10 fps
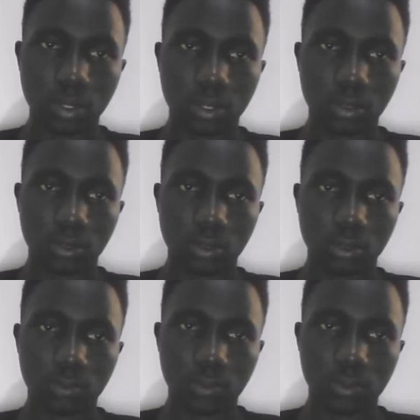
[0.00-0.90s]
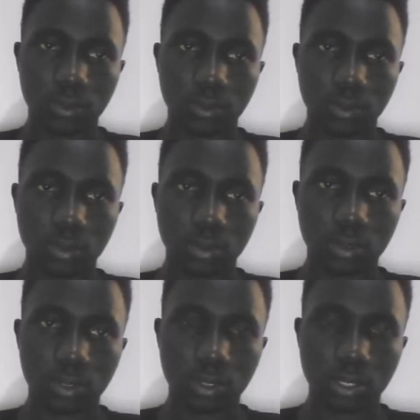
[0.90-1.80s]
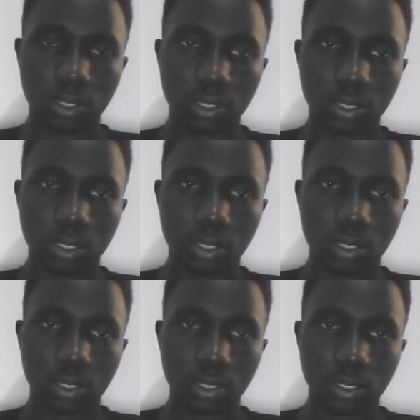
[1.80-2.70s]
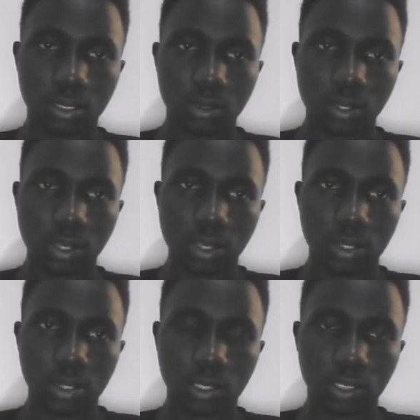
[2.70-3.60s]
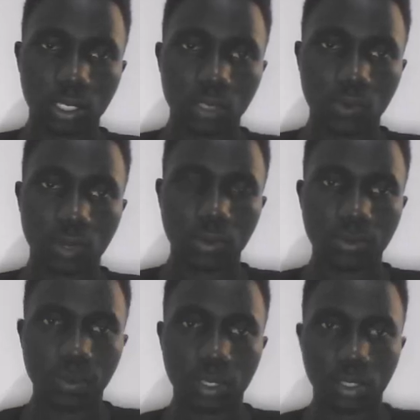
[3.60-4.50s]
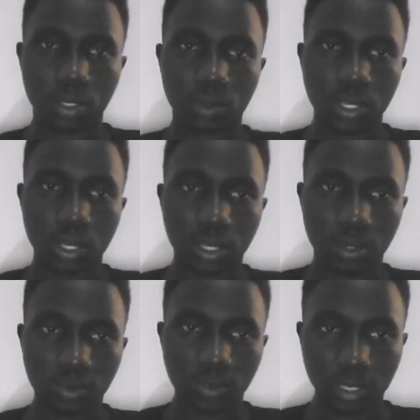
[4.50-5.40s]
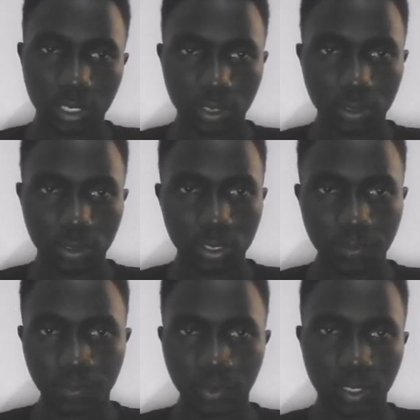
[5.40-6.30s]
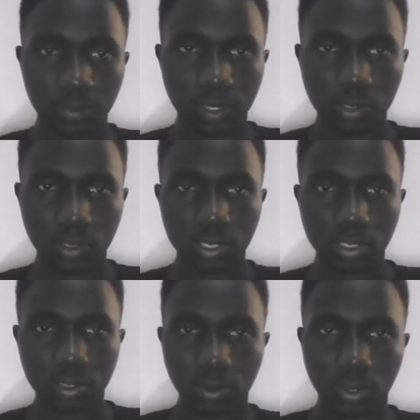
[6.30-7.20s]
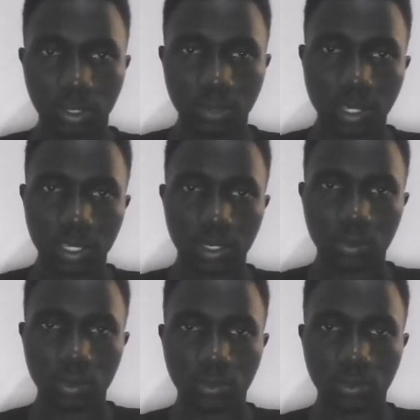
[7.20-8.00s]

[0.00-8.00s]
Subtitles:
group other, like in case we are grouping with other abbreviations. If the source is authored by a group